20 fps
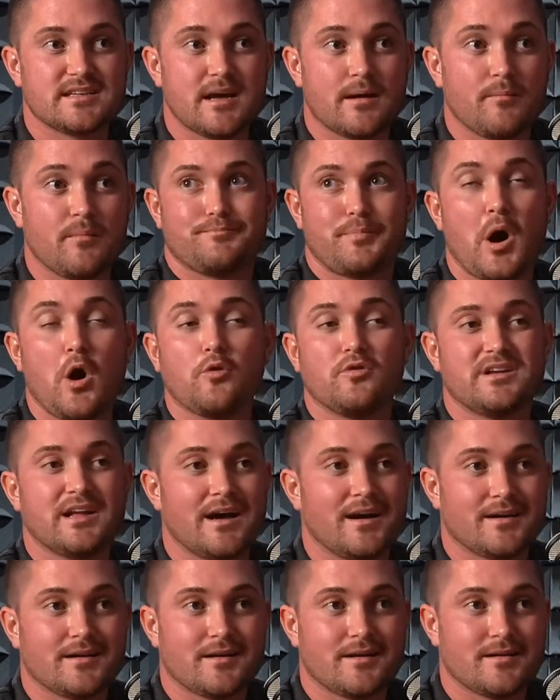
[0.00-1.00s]
some
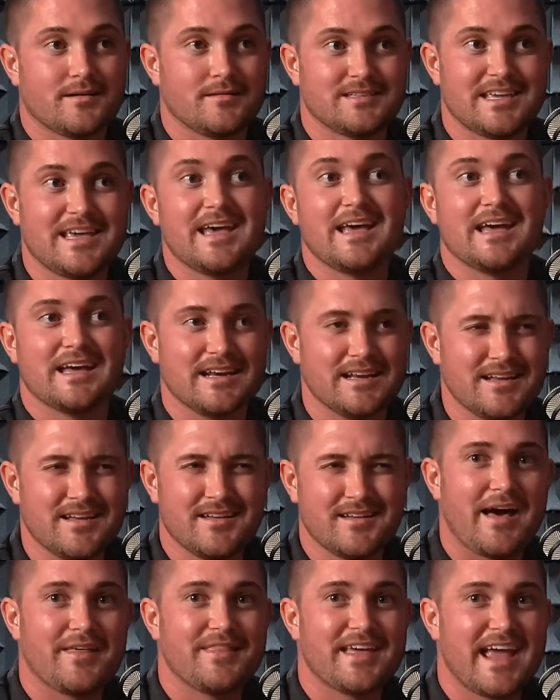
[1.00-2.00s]
podunk kid.
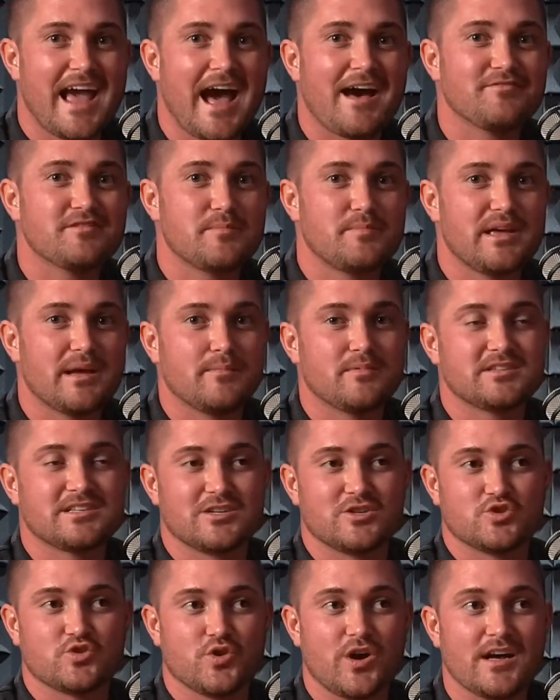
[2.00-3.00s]
They have to be able to
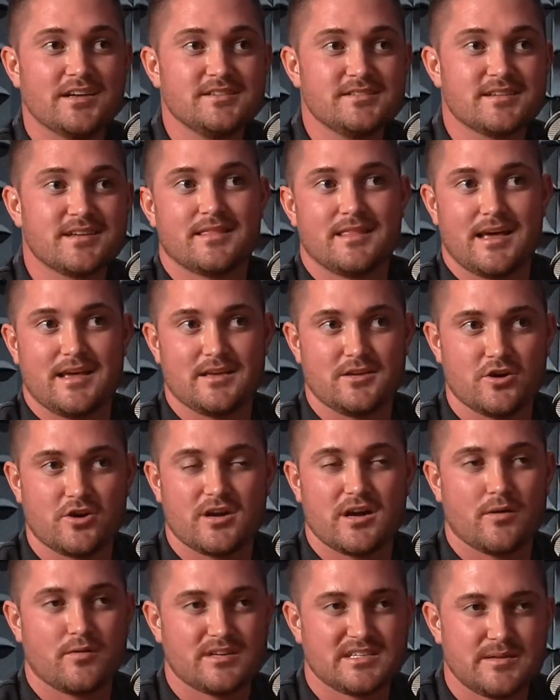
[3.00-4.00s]
trust that you're
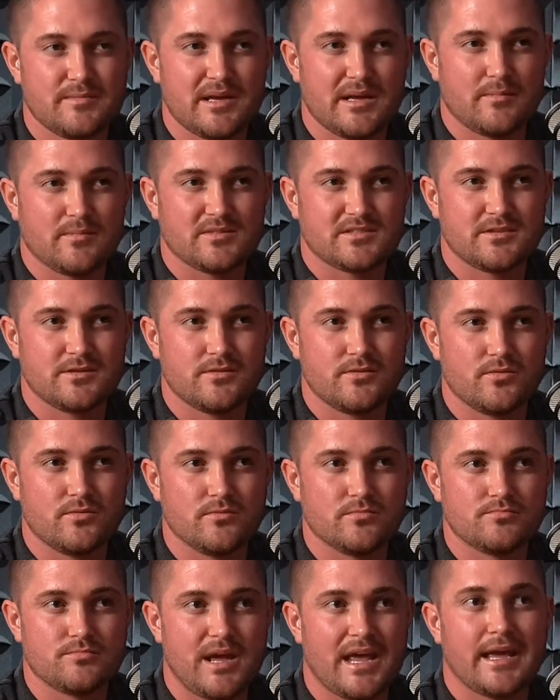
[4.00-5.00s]
going to be able
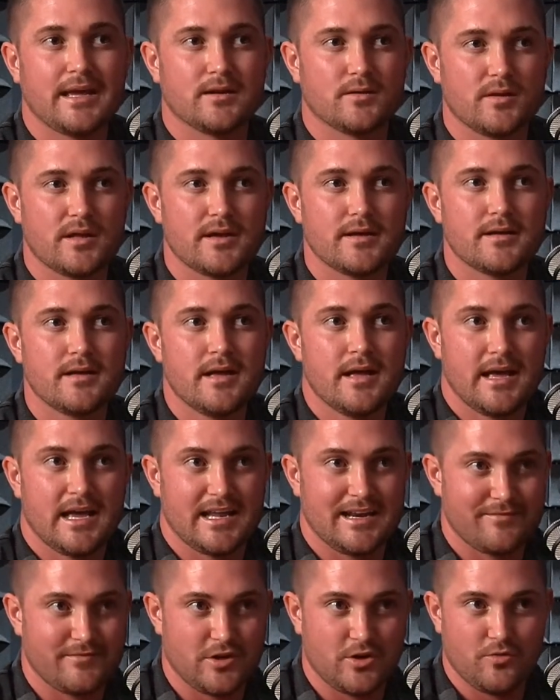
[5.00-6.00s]
to handle it.
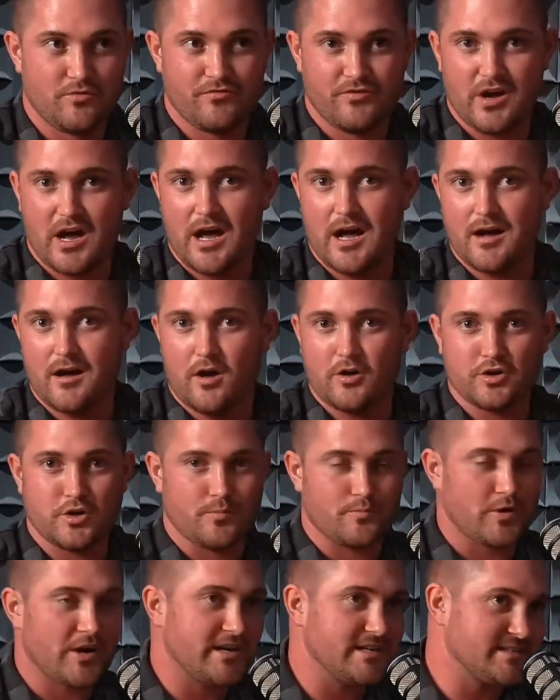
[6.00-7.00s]
And if you've got all your
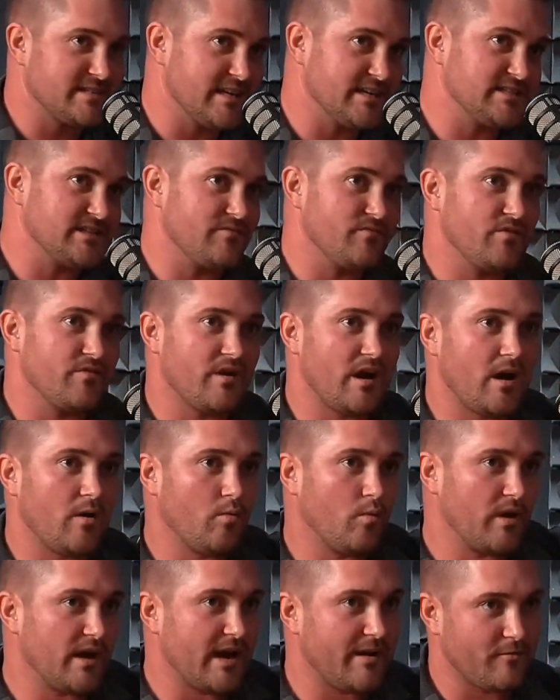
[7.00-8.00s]
bracelets, if you got
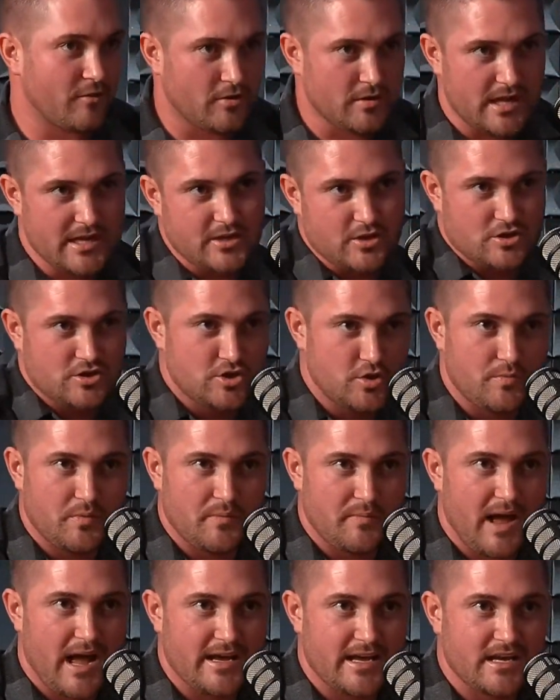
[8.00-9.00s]
whatever, like your super
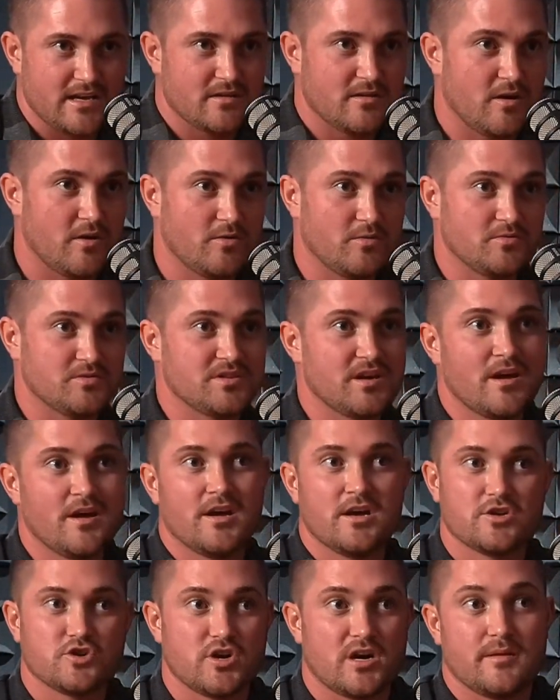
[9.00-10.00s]
baggy clothes,
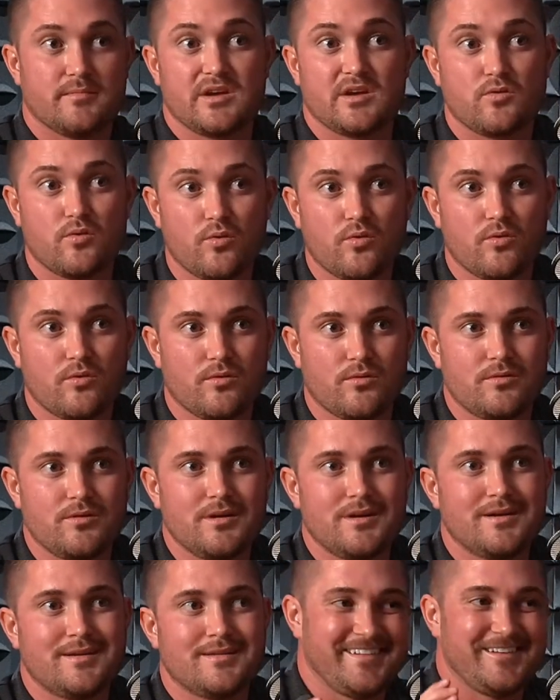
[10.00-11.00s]
trying to be cool,
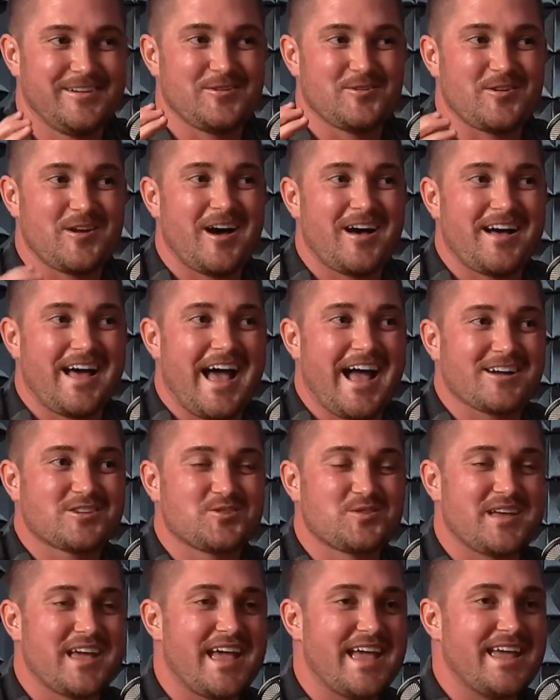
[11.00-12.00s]
you're not
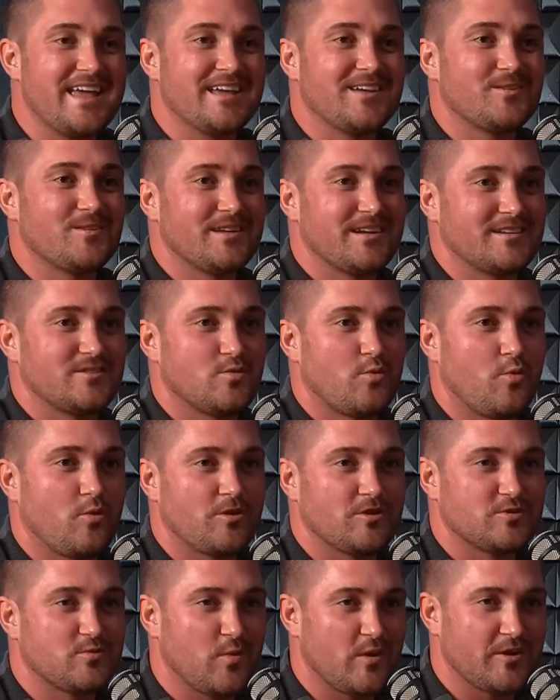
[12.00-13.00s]
actually angling
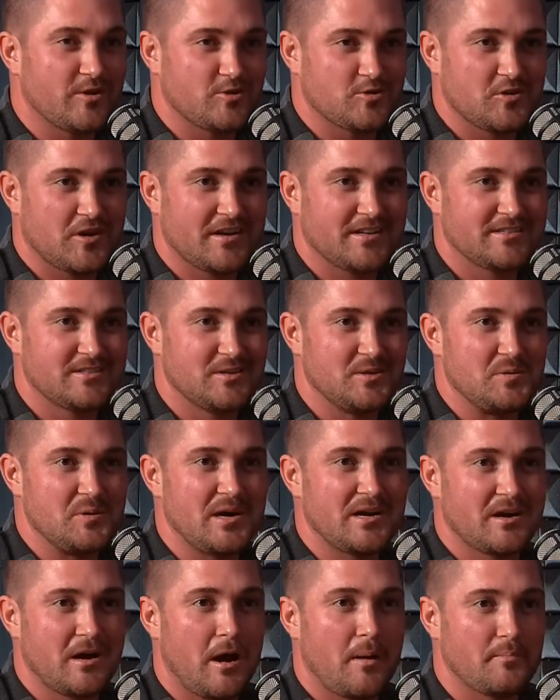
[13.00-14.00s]
towards what you're trying to
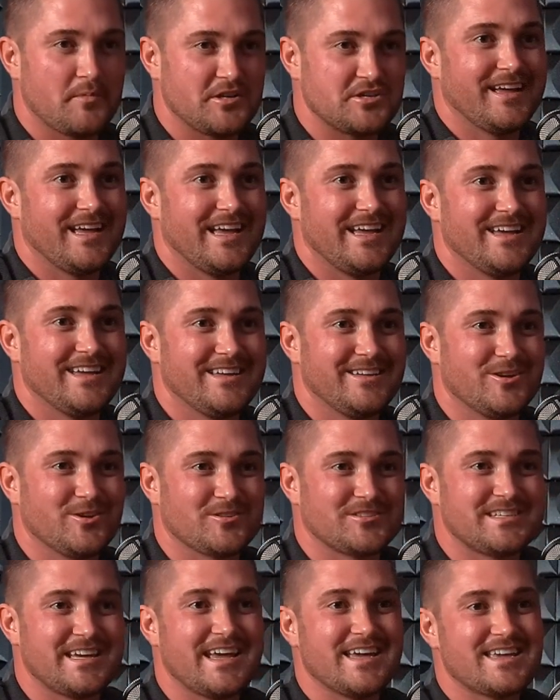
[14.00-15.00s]
accomplish. You're
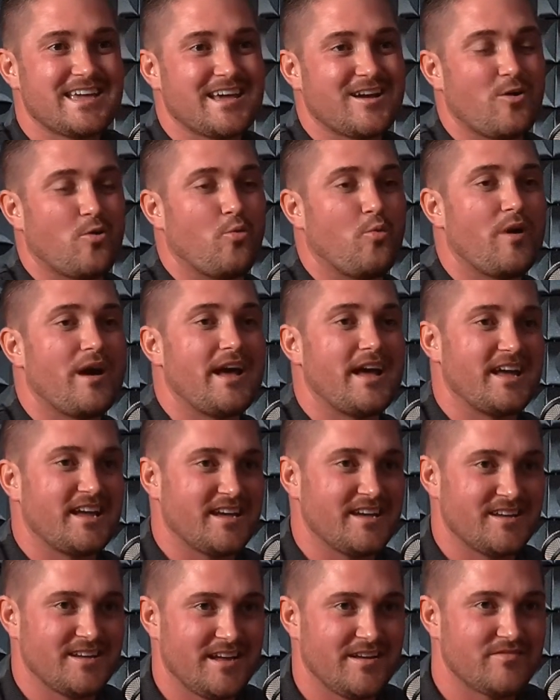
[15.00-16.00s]
taking
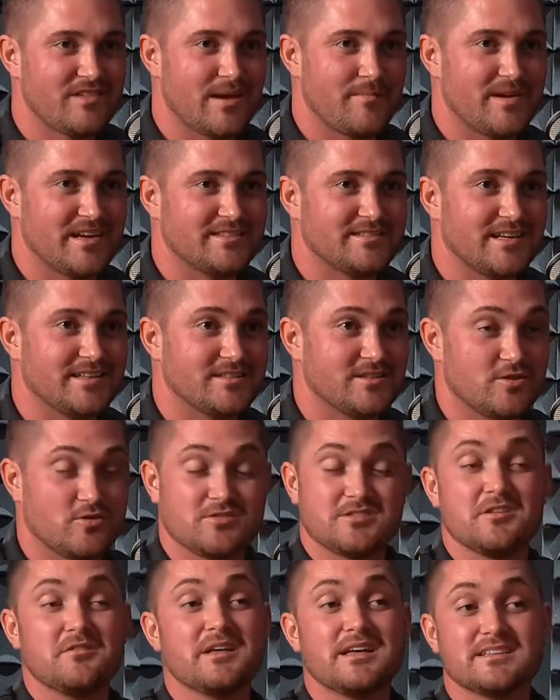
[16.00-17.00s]
away, if that makes sense. You'll
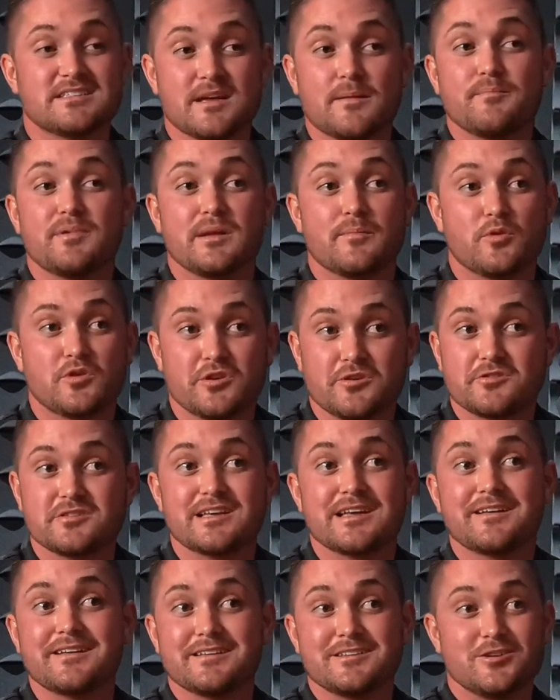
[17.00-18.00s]
still get some people,
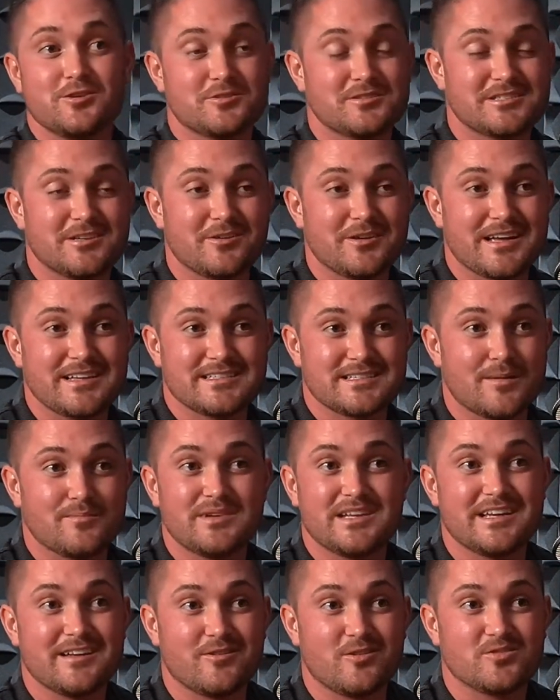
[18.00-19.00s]
you'll still get some
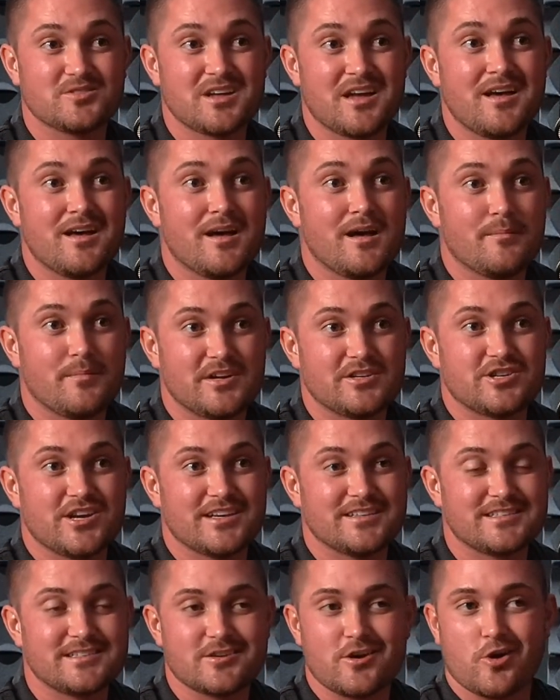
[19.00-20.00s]
deals, but
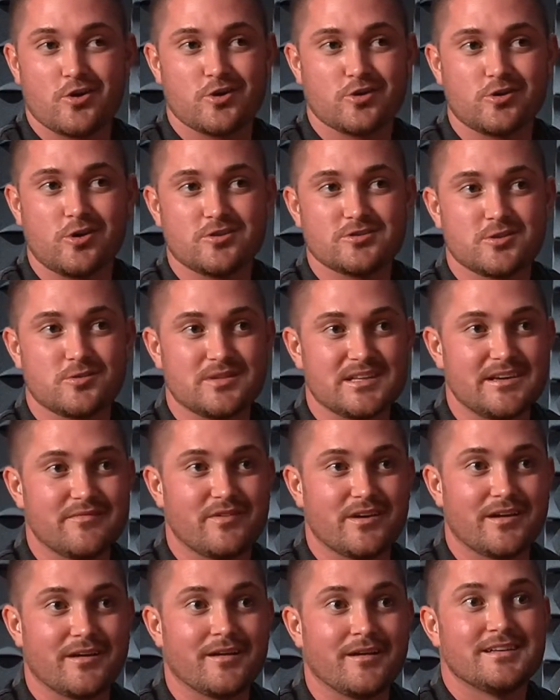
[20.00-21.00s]
chances are you're also
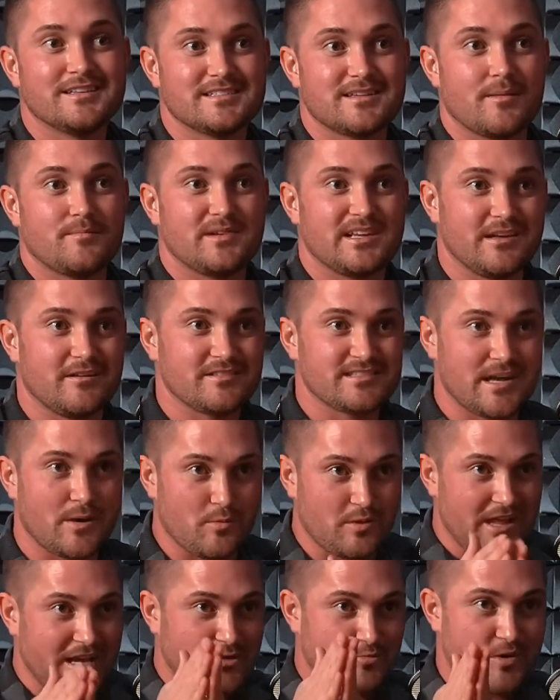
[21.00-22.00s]
leaving some deals that
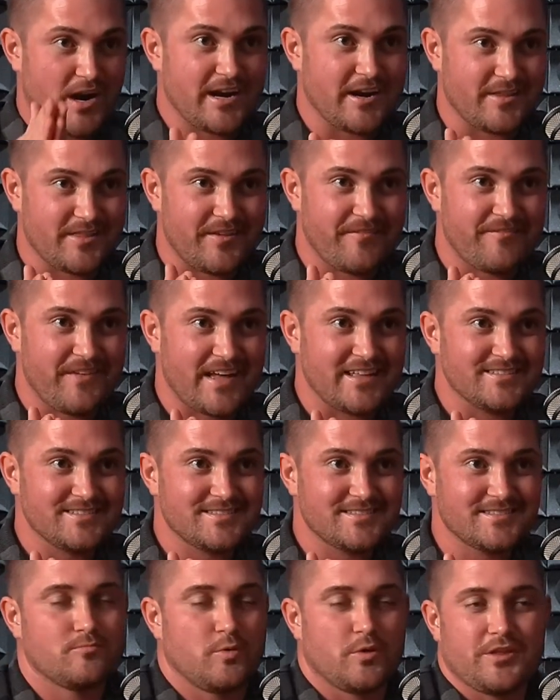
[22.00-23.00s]
were like right on the
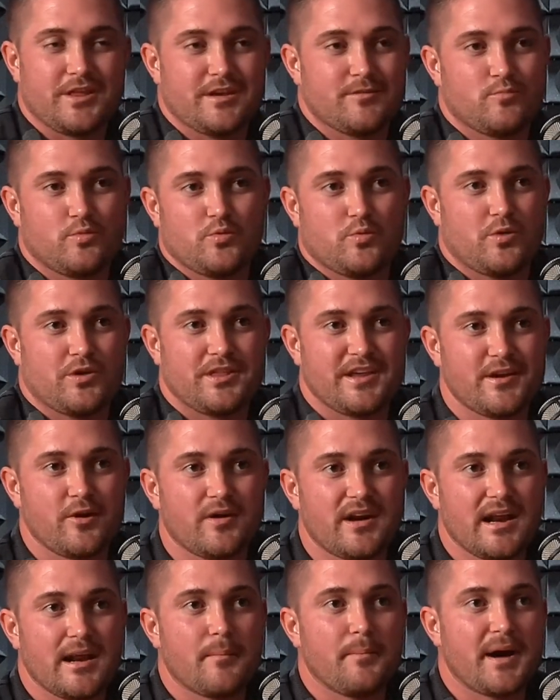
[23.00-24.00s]
fence where they
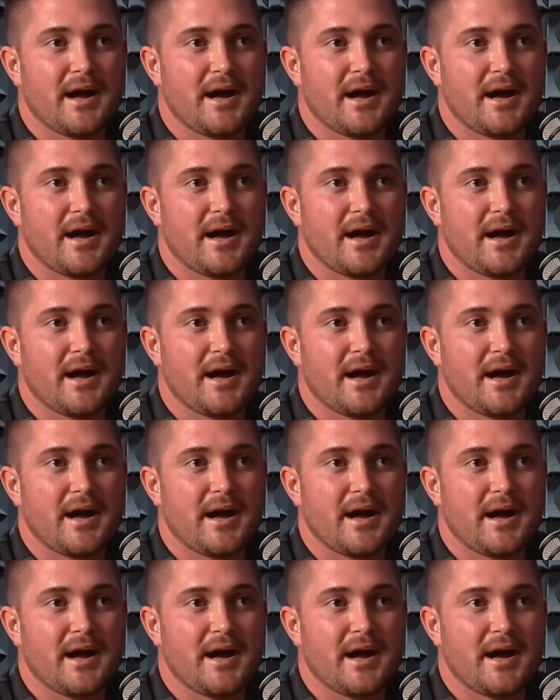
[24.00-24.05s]
don't end up